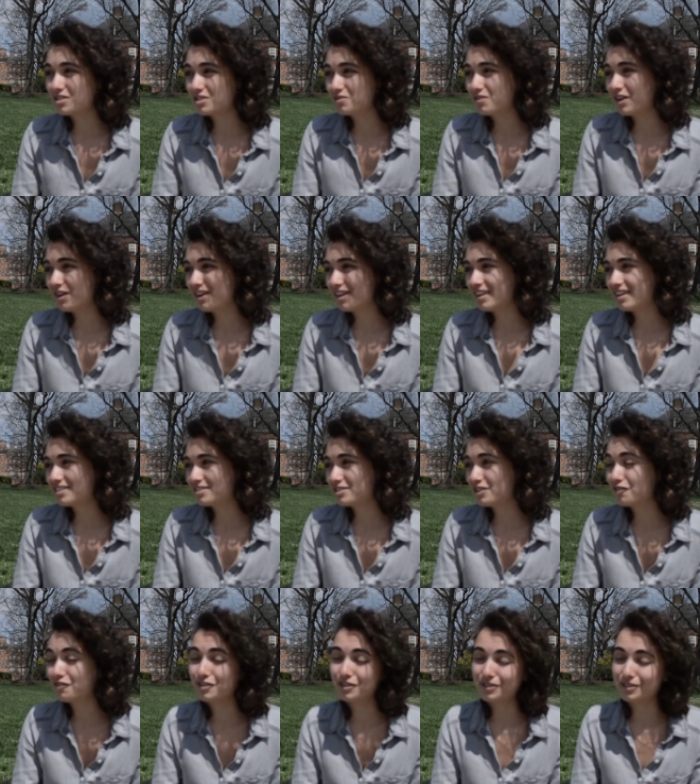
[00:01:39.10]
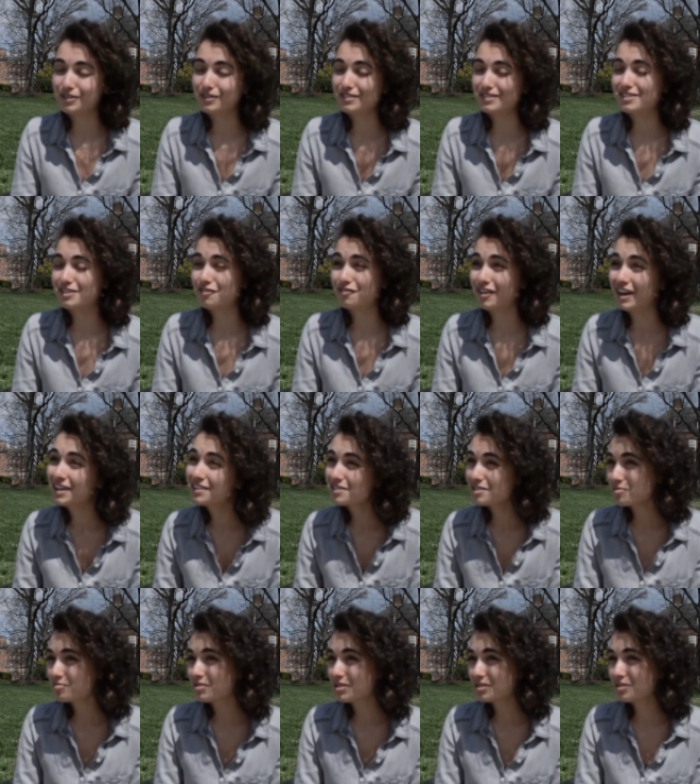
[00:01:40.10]
very difficult to find
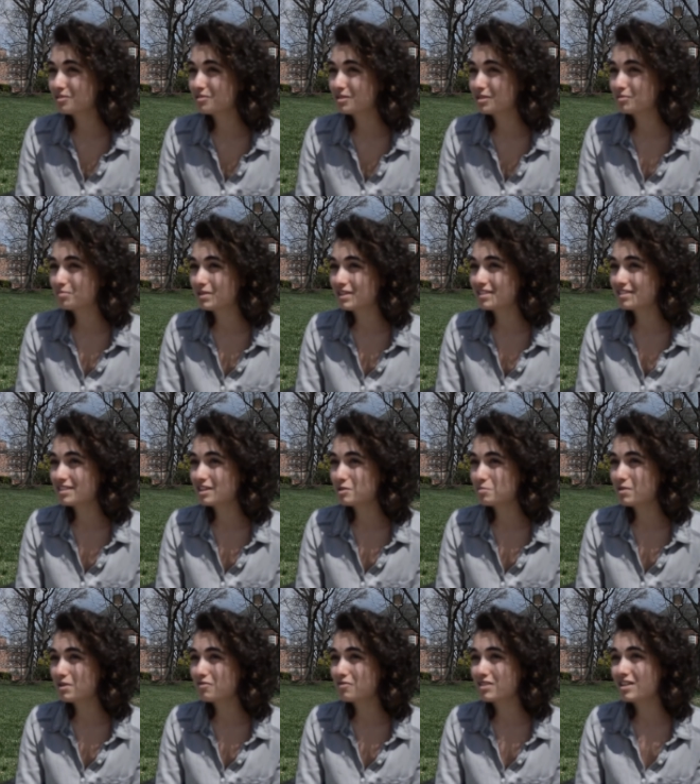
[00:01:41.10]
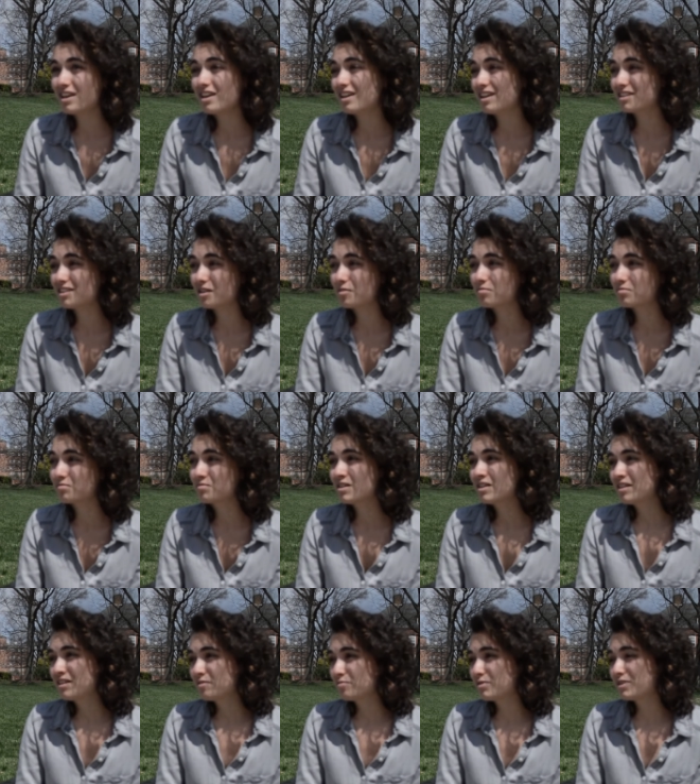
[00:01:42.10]
someone who could be a suspect for that, and I'm
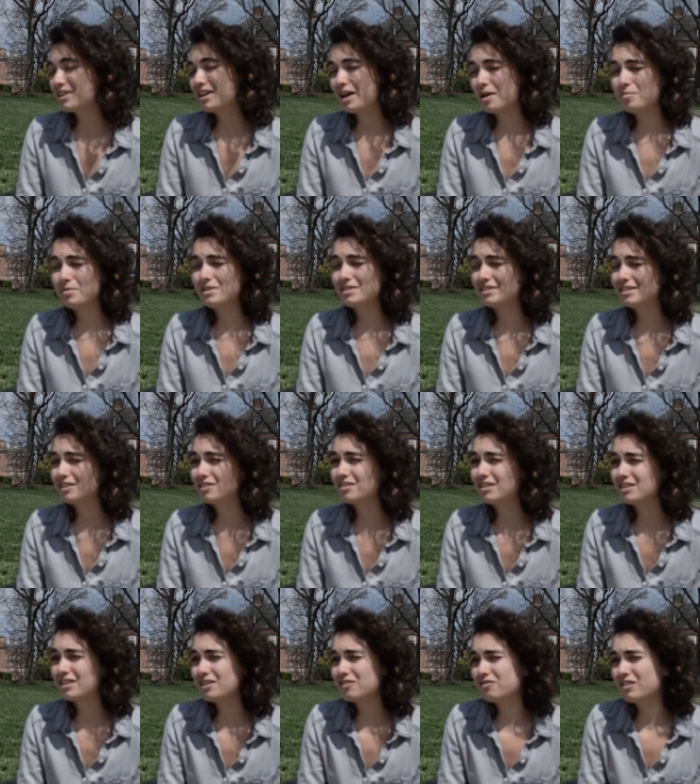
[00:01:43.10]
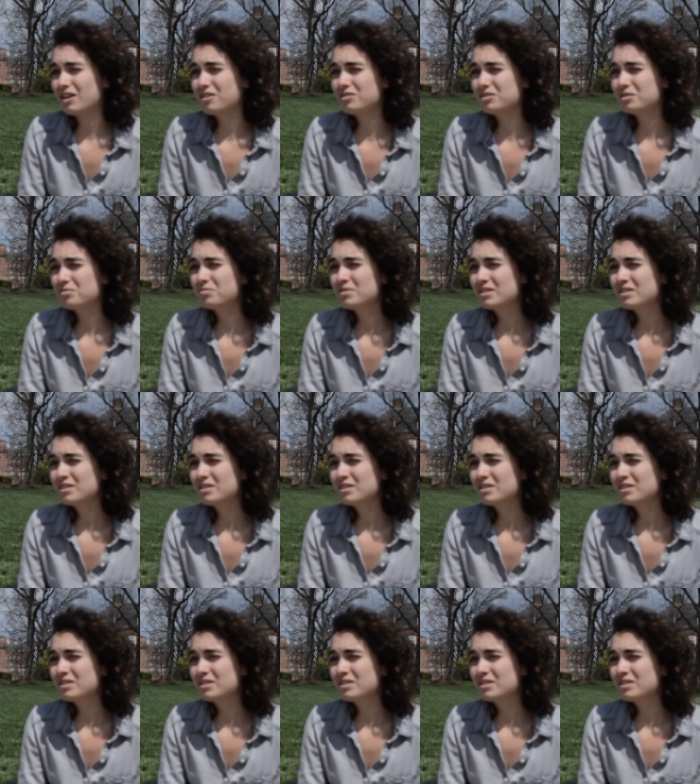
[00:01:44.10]
pretty happy that they that they found him.